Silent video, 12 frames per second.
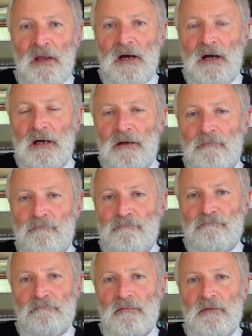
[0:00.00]

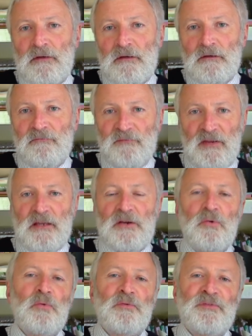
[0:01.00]
um,
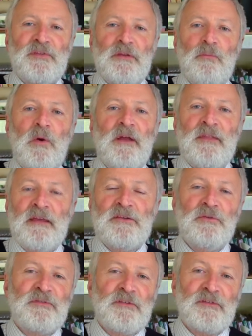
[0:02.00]
vehicles, the way they're
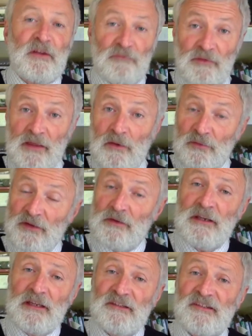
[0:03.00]
used, etc. They also
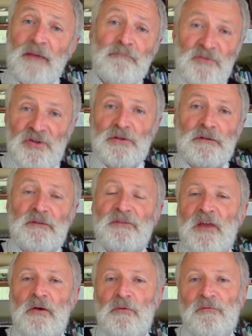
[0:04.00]
get exemptions.
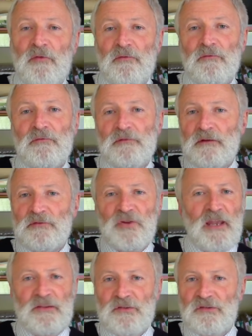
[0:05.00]
So for a
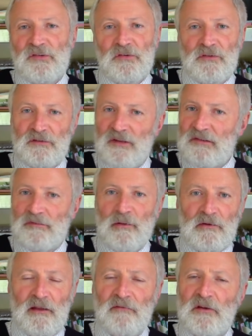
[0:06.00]
Challenger 2, the
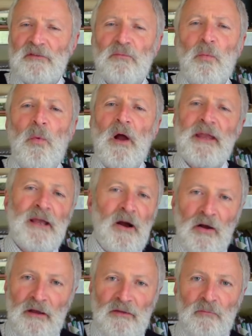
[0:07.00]
decibel level is way
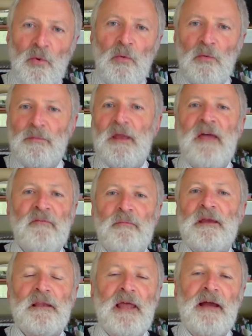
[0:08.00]
higher than what would be, ever
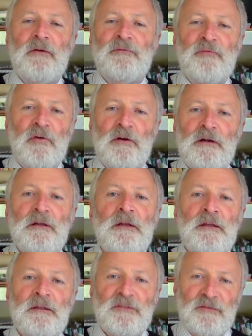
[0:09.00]
be allowed for a
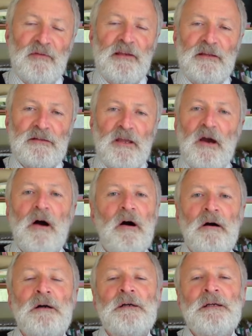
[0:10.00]
civilian
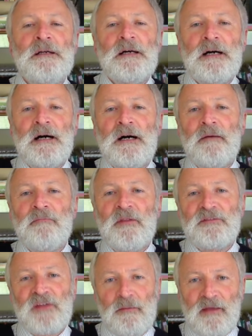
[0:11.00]
car um,
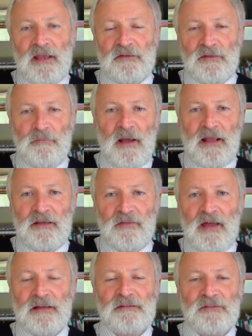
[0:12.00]
that's coming out the back of
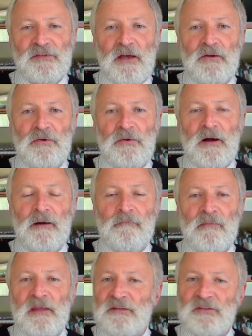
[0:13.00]
that. So
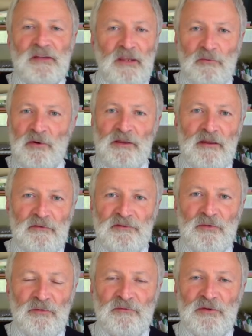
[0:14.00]
um, it's another one of those
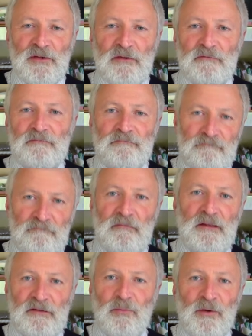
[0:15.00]
sort of, you know,
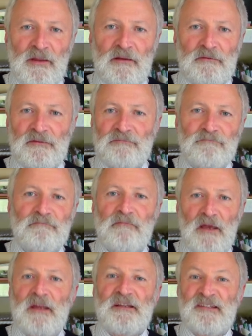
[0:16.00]
it's one of those
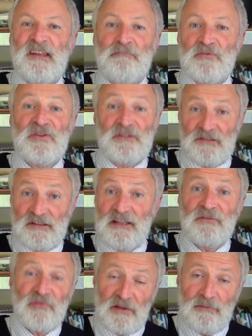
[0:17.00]
exemptions
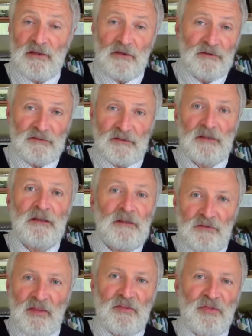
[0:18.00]
literally because
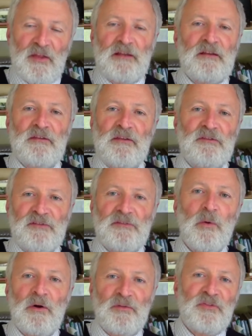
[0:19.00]
they think that this is
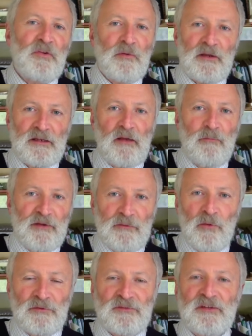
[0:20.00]
worth doing. Nobody
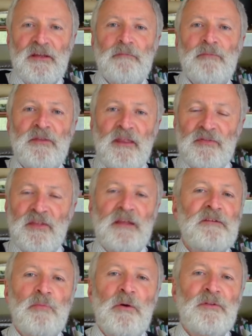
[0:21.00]
wants it, but they think
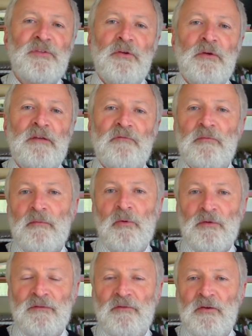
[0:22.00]
it's worth doing from the
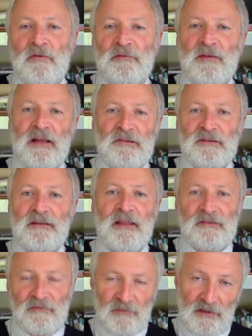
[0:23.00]
point of view of actually
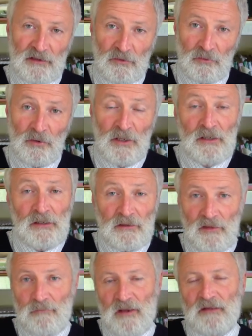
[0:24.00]
that's a vehicle
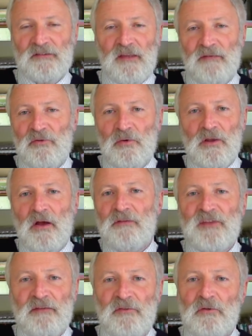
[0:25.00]
that may save your life,
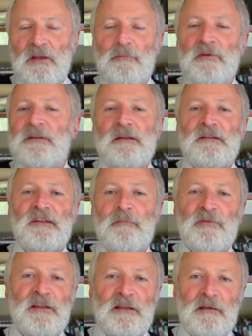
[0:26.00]
save your liberty at some
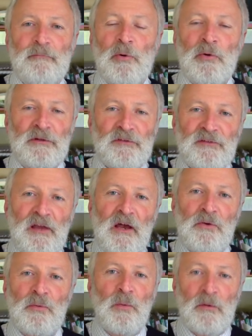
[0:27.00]
particular point.
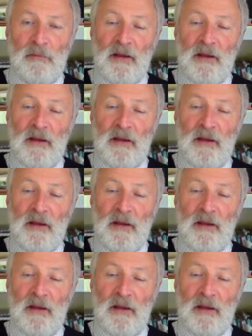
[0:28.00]
So we'll